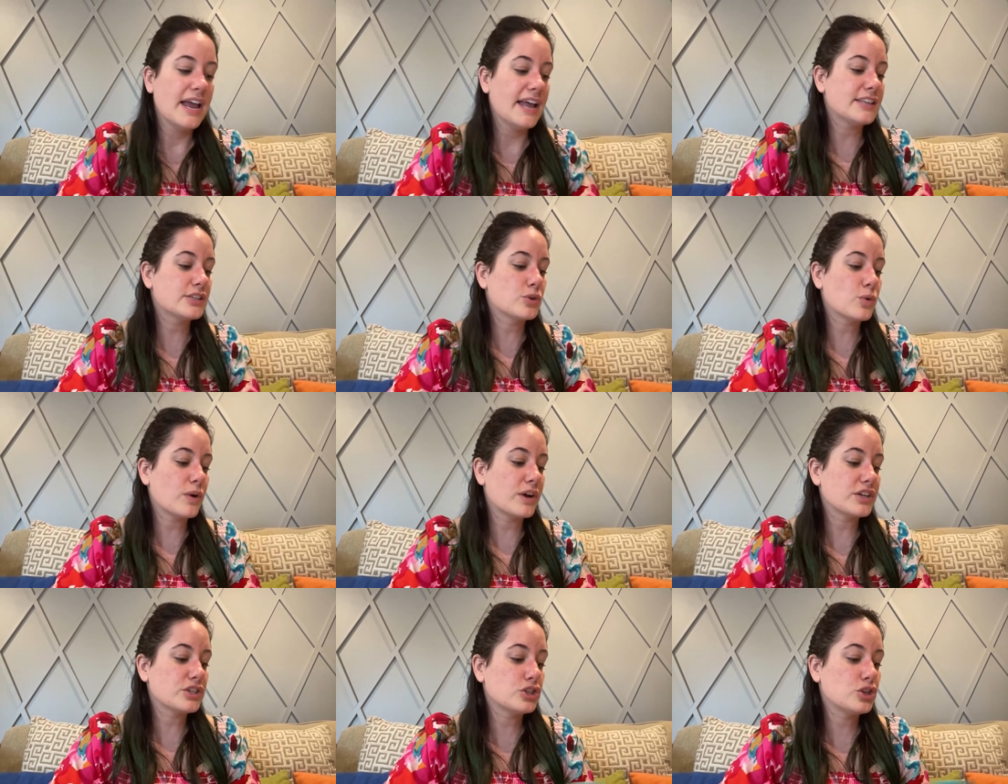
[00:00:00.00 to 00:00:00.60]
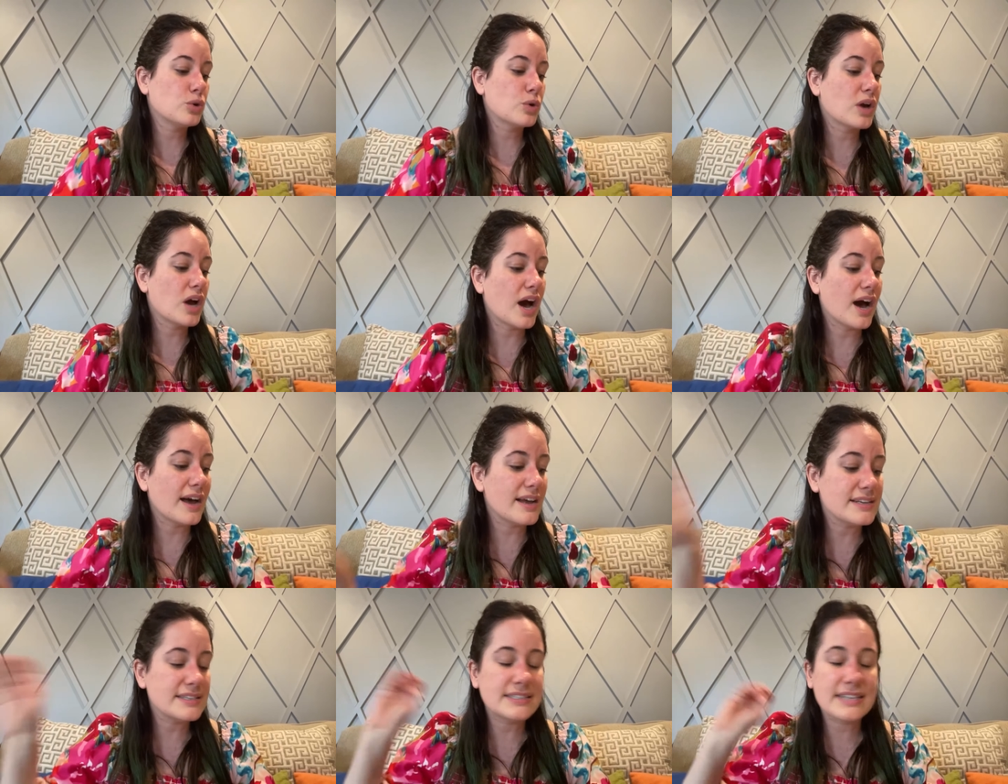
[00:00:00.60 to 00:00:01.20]
It's going to
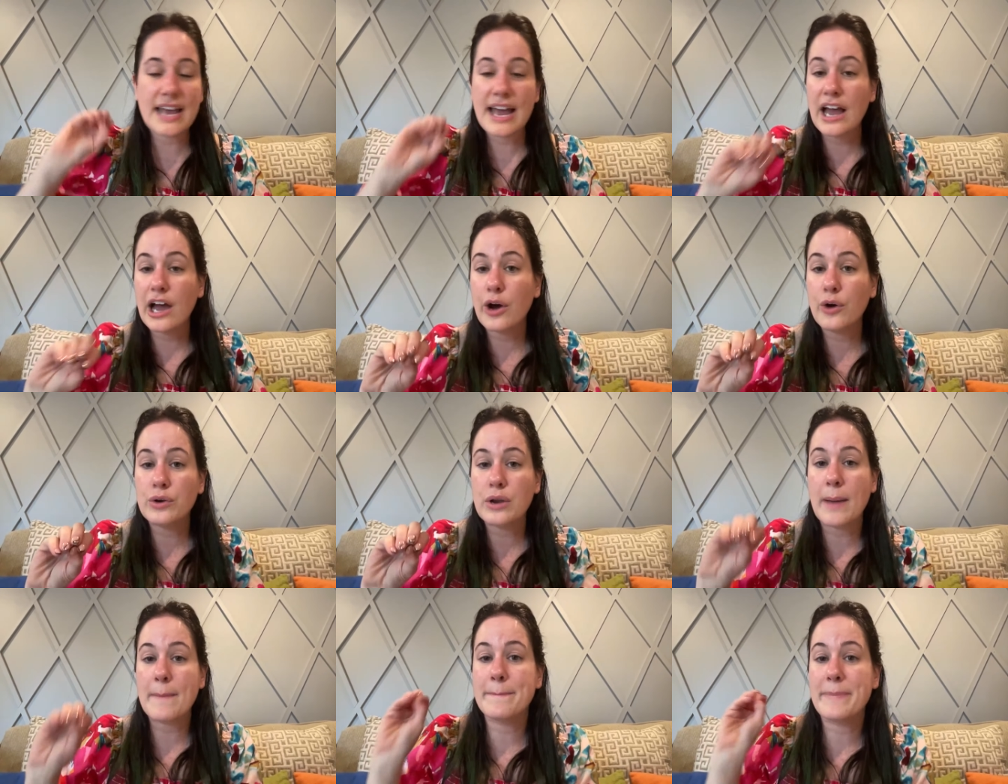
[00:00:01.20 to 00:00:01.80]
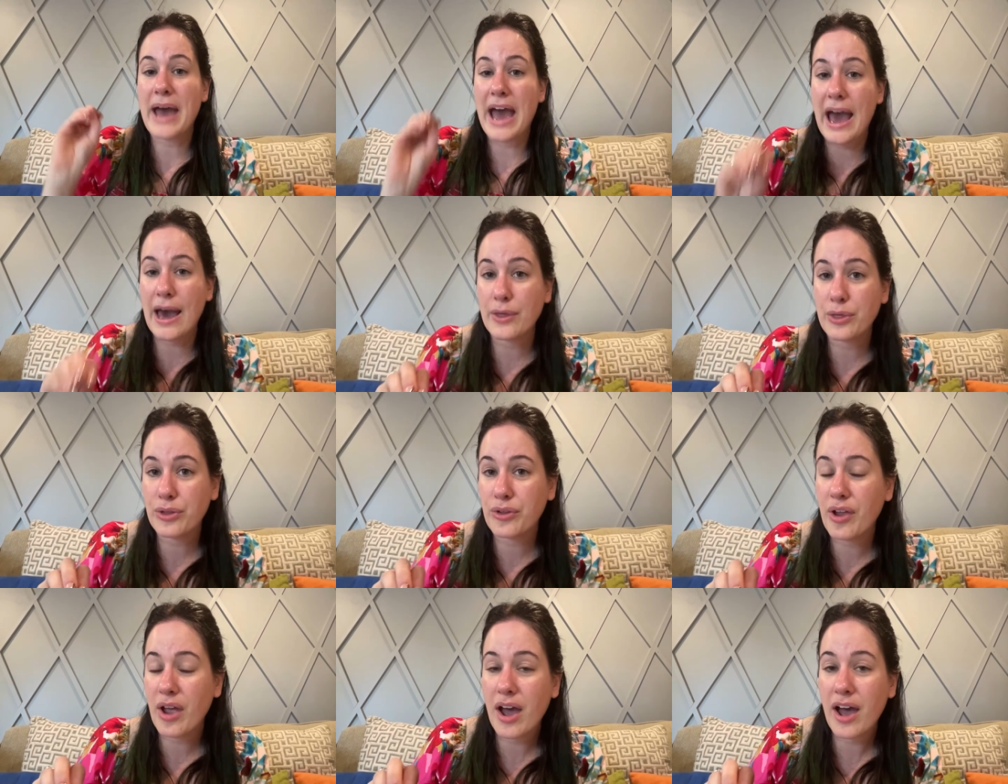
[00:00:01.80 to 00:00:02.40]
cut down
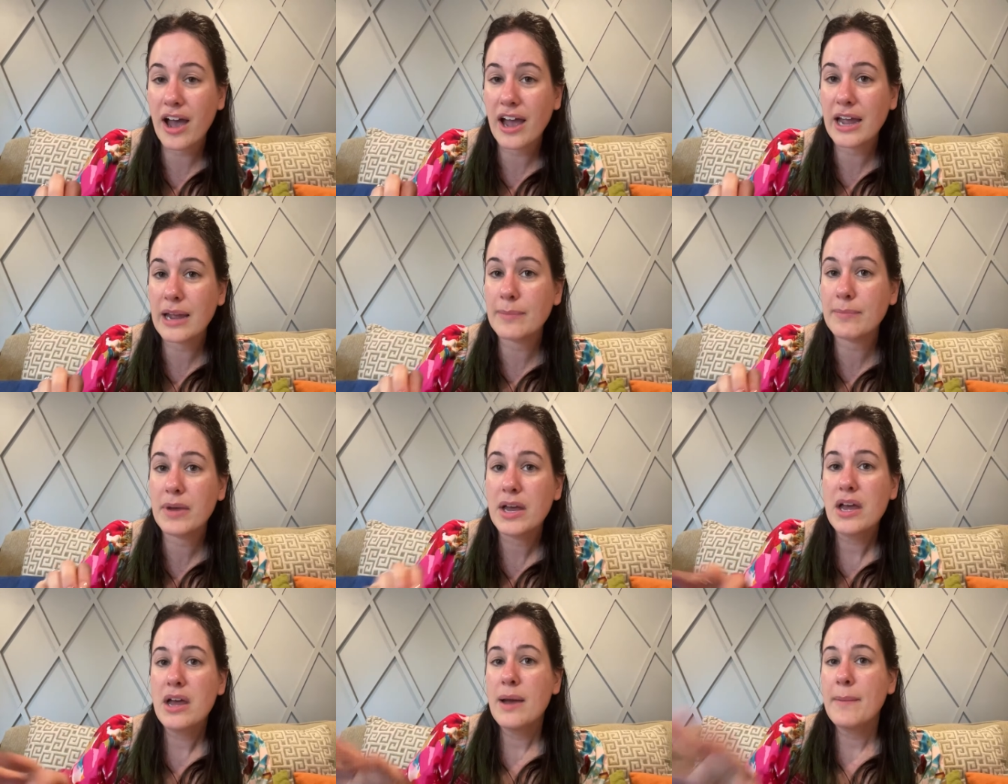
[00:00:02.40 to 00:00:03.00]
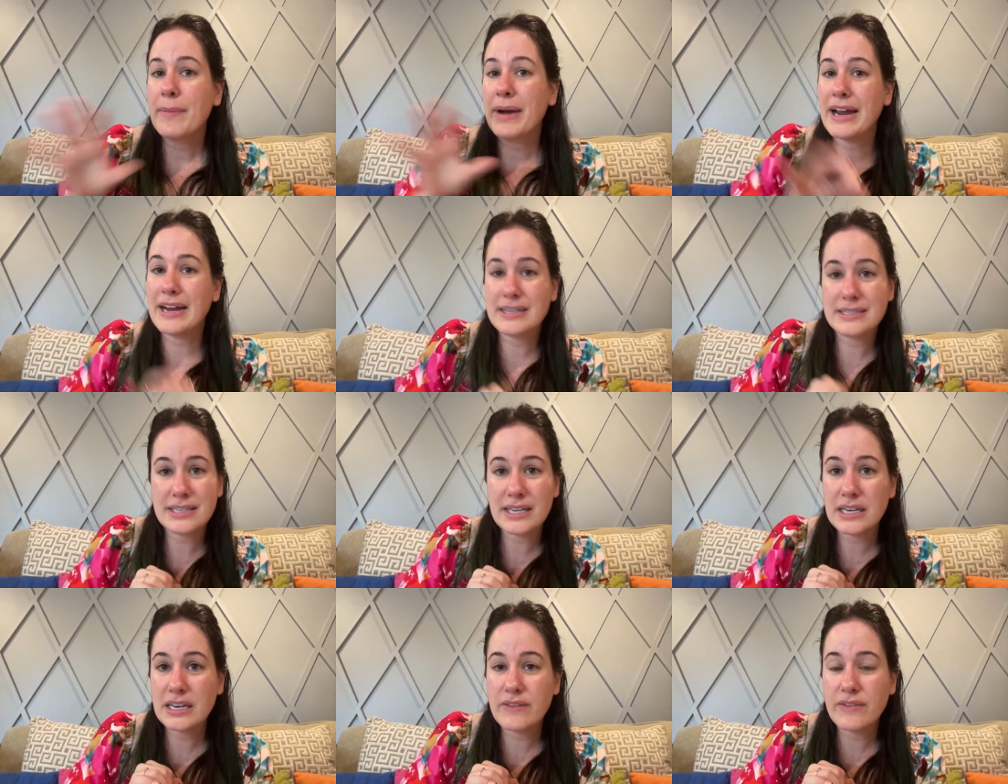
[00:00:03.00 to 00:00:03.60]
bath time by
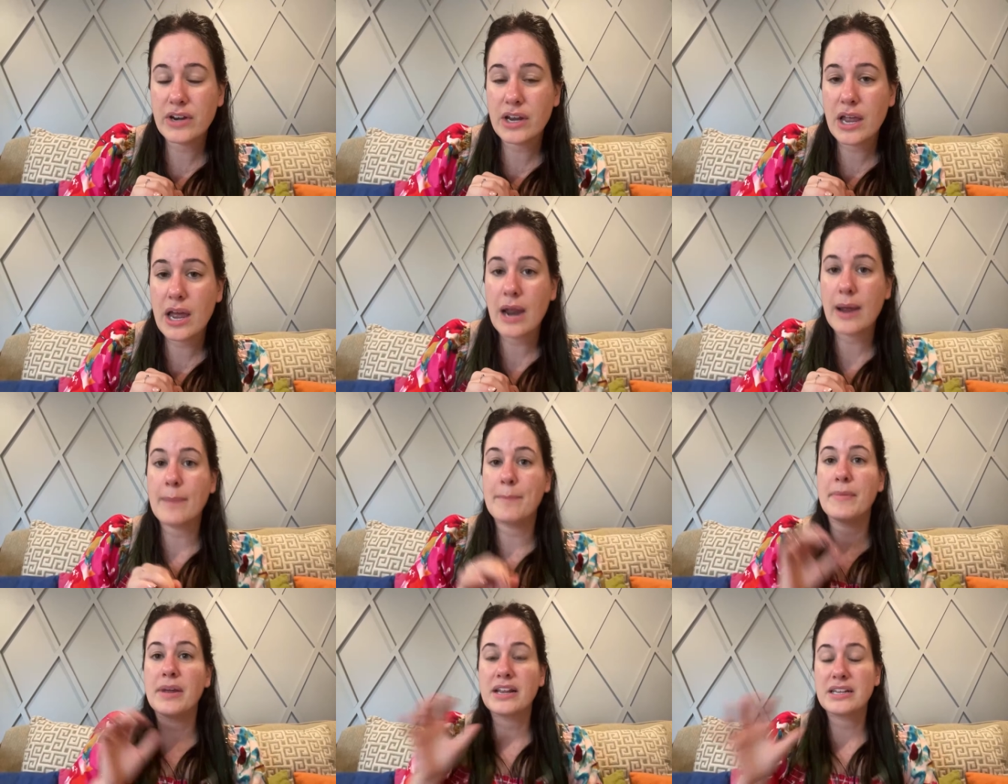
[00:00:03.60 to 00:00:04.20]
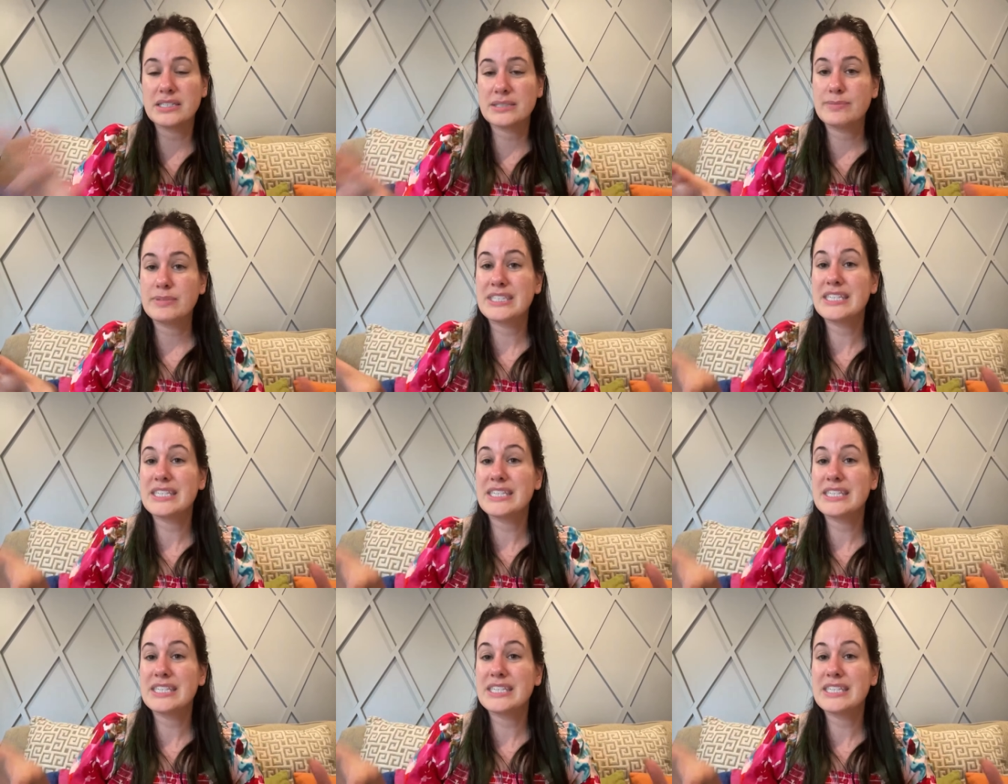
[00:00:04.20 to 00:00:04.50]
a significant,